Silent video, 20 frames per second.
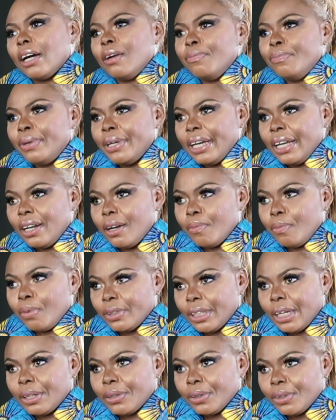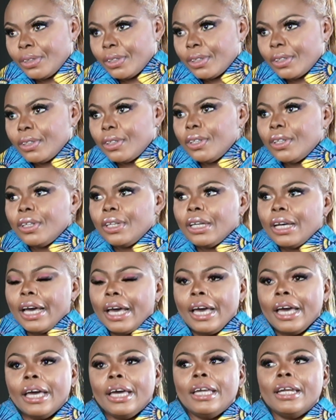I'm bigger than Port Harcourt. Of course.
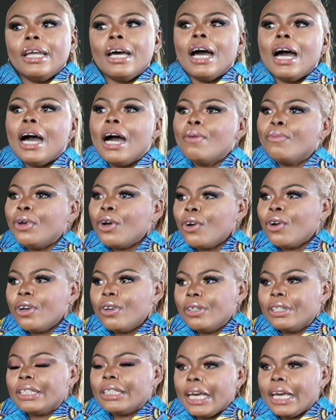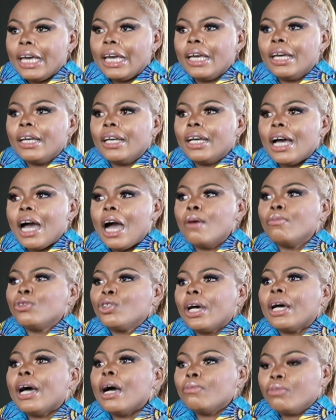Um, and I'm not going to say I'm.
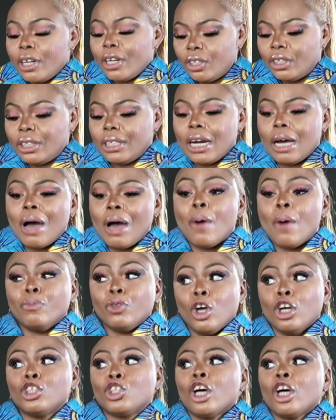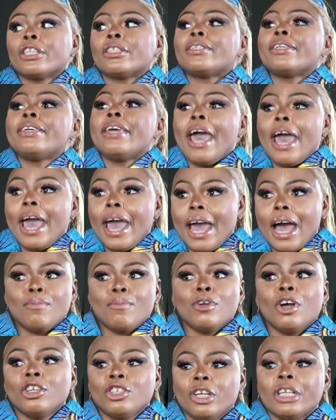I'm trying to say that I'm not yourself. just. Yeah, yeah,
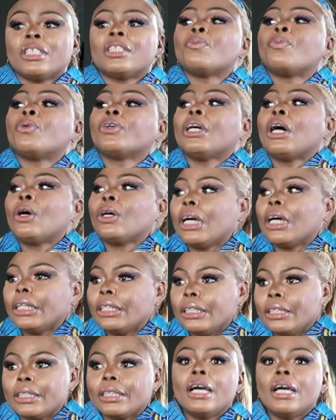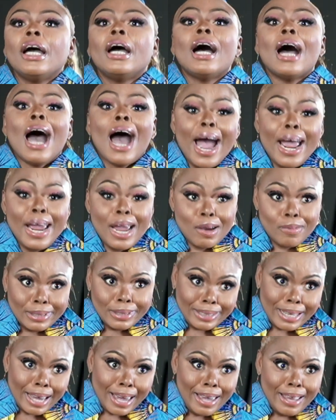I'm not just a Port Harcourt artist. Mm-hmm. I am
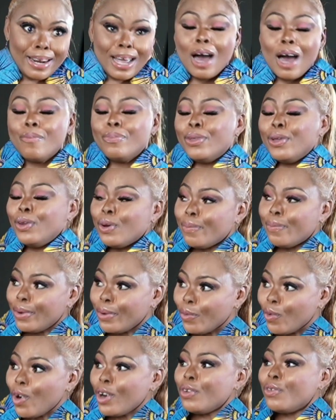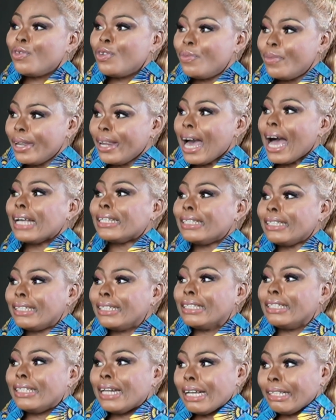saying I'm the number one female artist
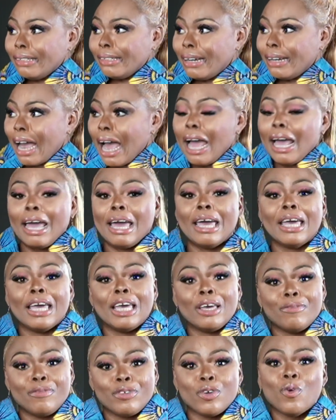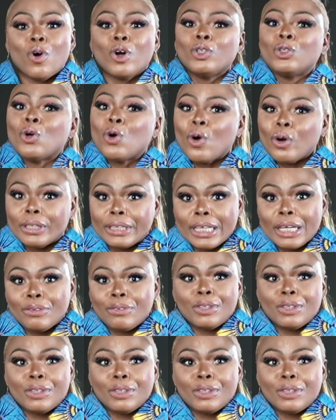in Nigeria if you want to contend